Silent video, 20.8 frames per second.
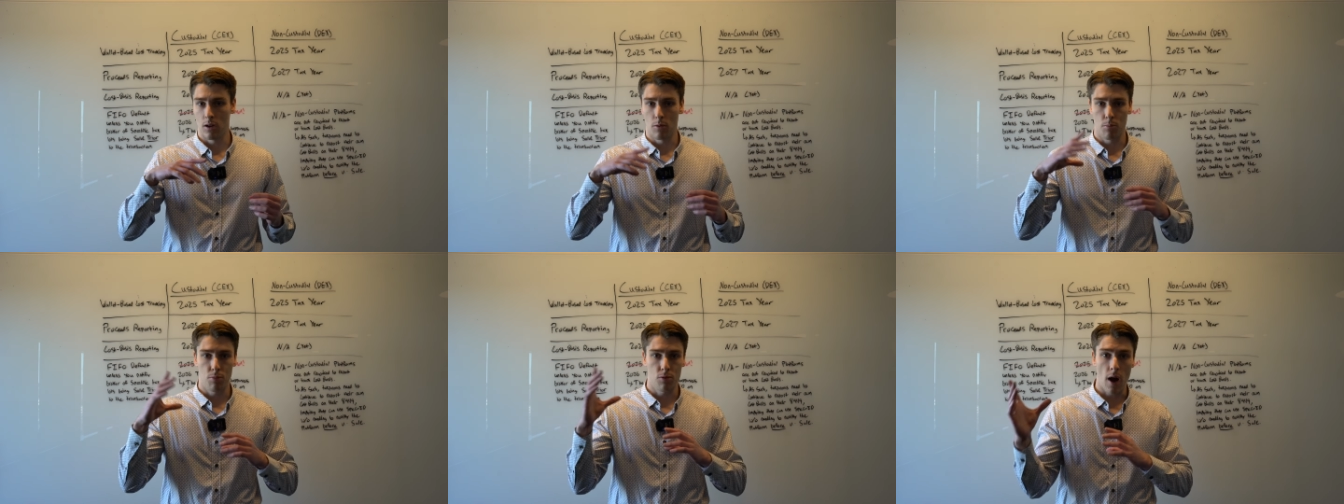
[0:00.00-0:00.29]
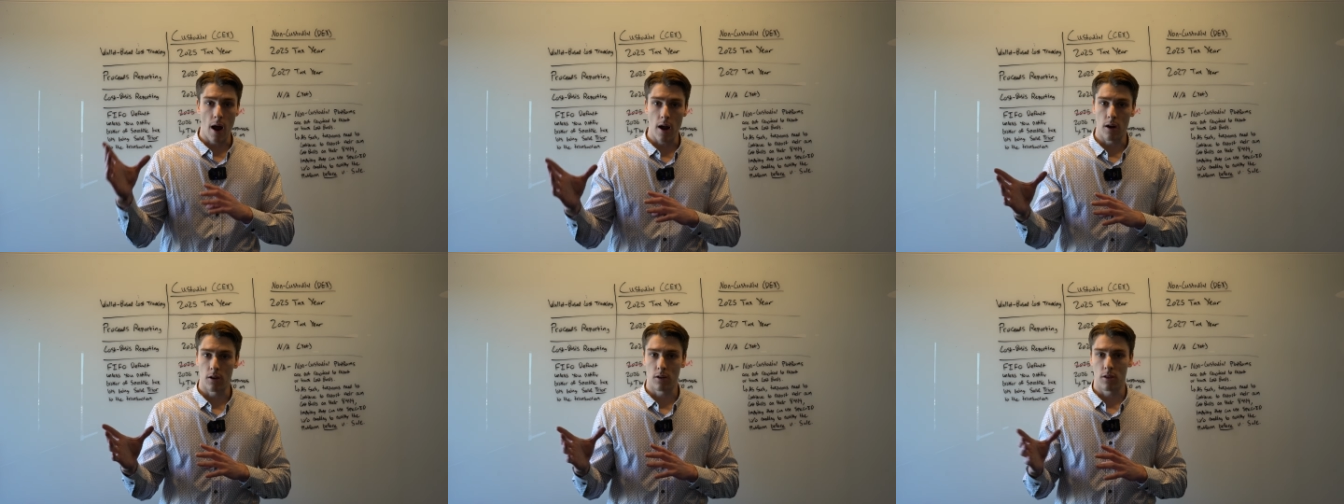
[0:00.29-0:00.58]

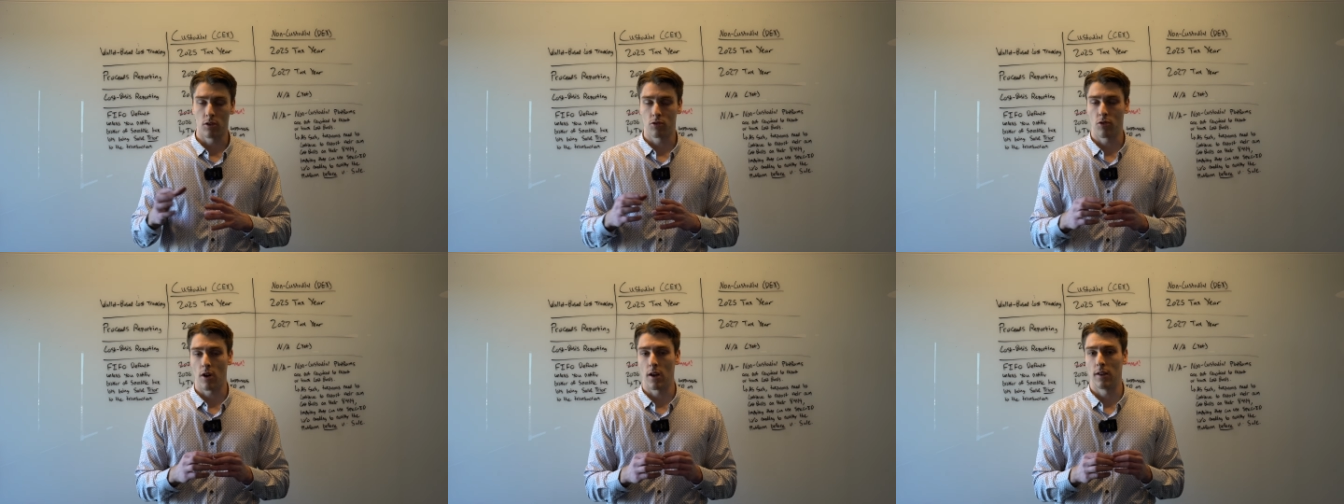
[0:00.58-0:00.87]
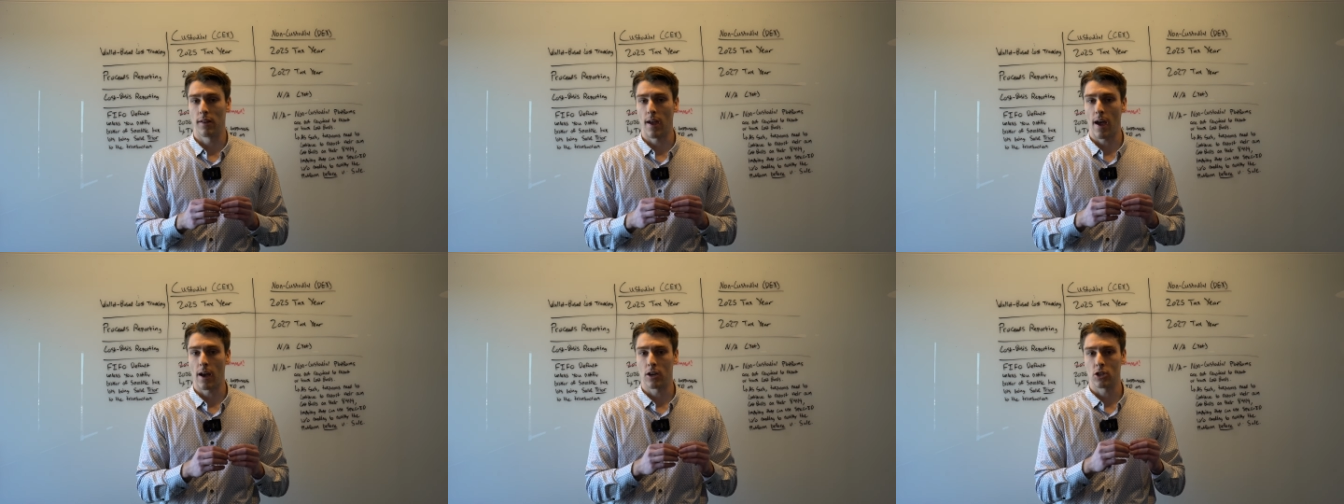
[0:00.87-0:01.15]
prior to the
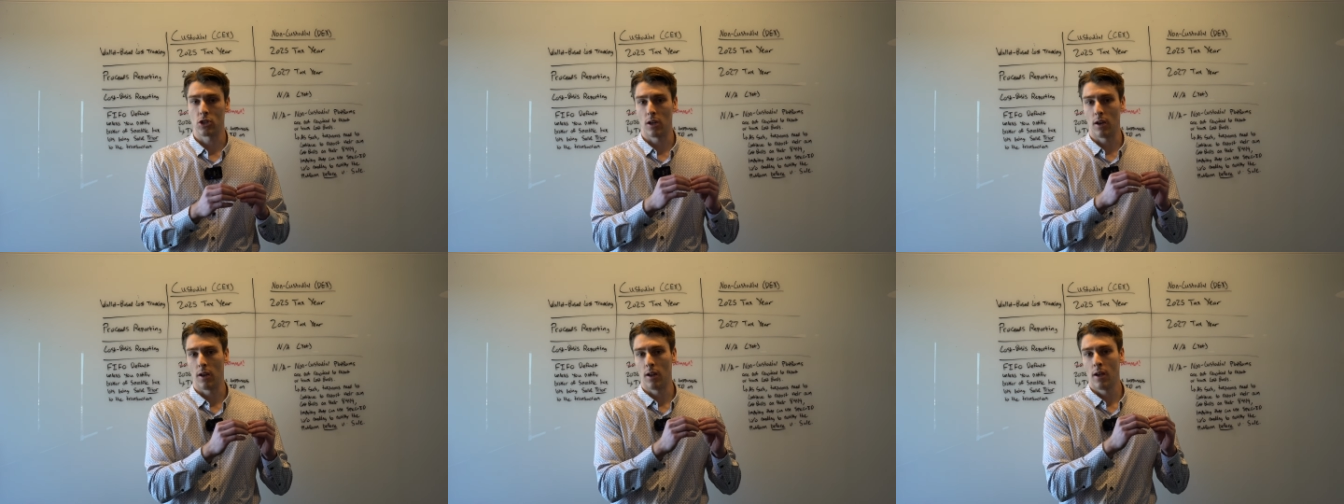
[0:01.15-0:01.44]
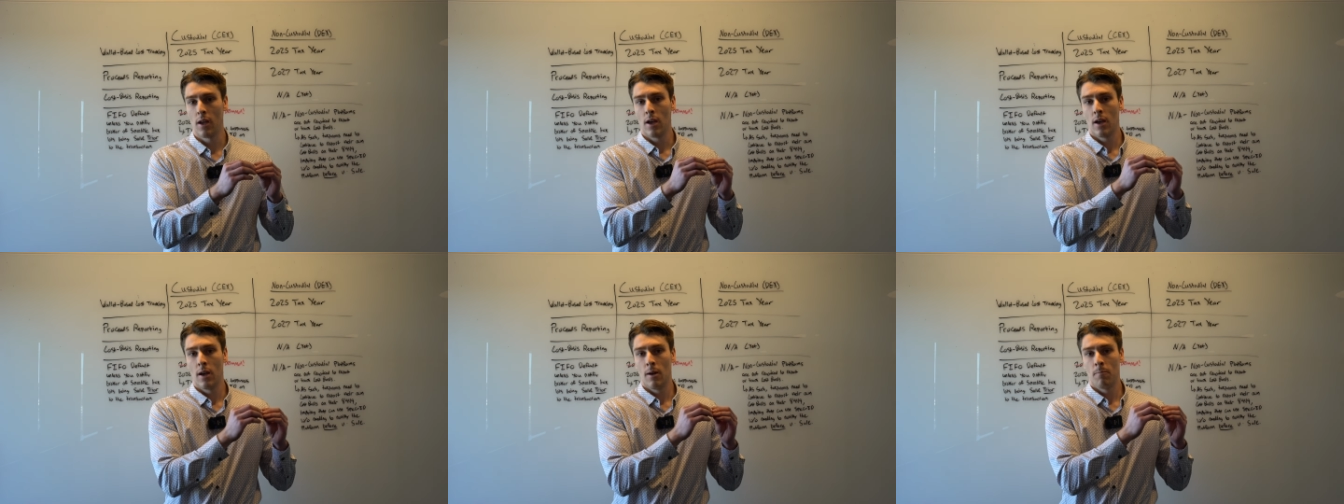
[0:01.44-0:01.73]
transaction,
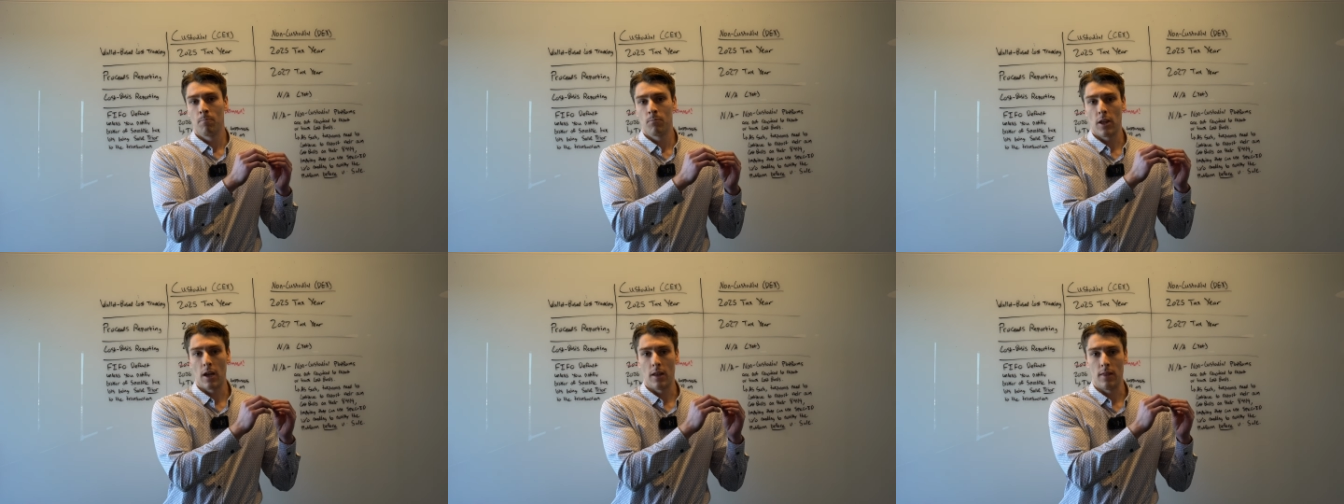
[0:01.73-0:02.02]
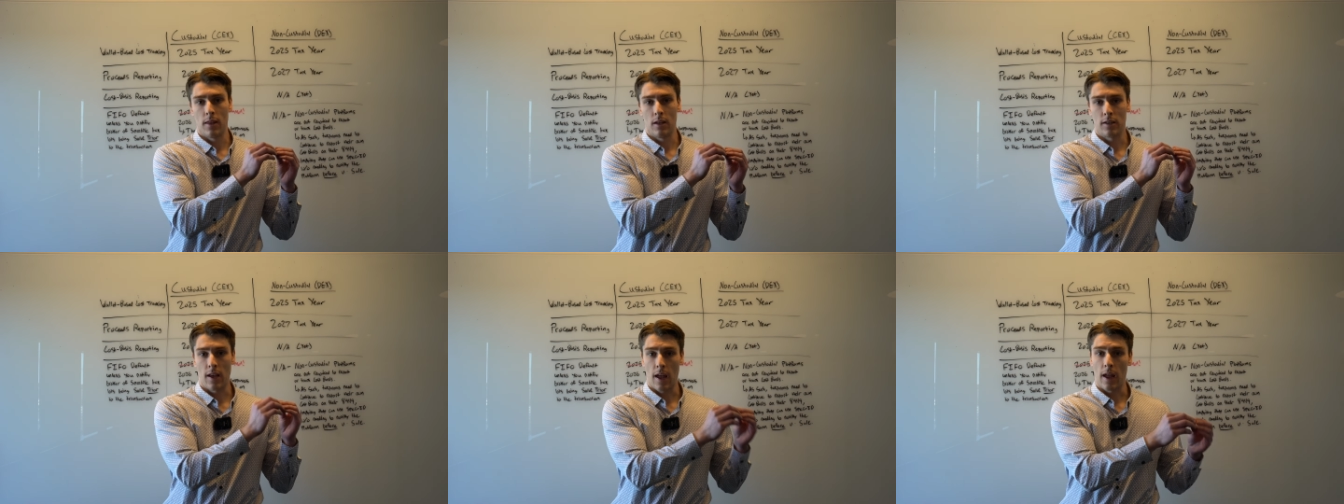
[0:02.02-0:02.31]

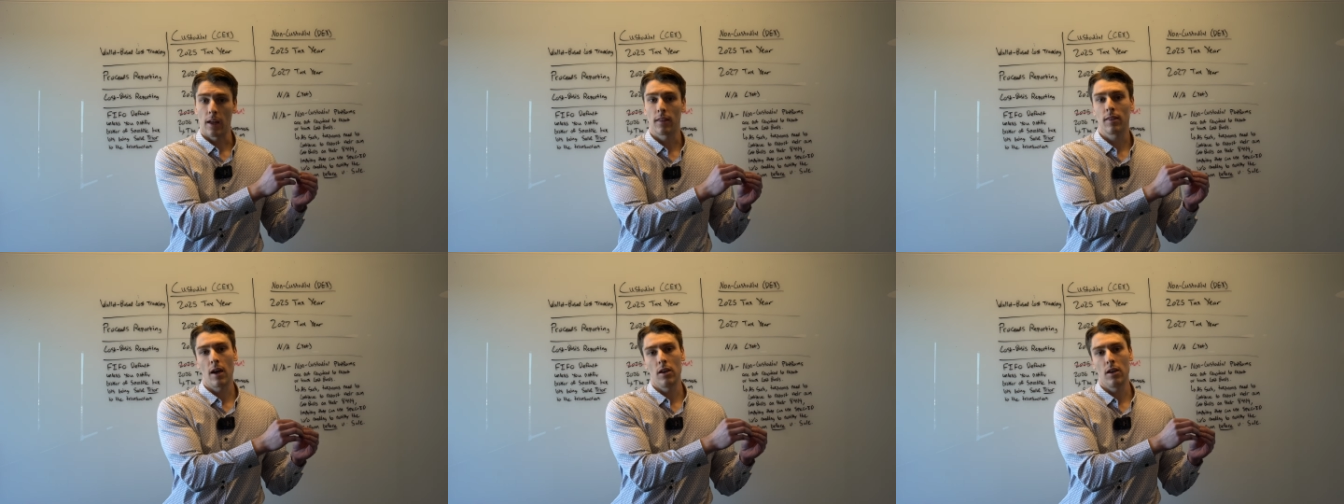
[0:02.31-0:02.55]
and then take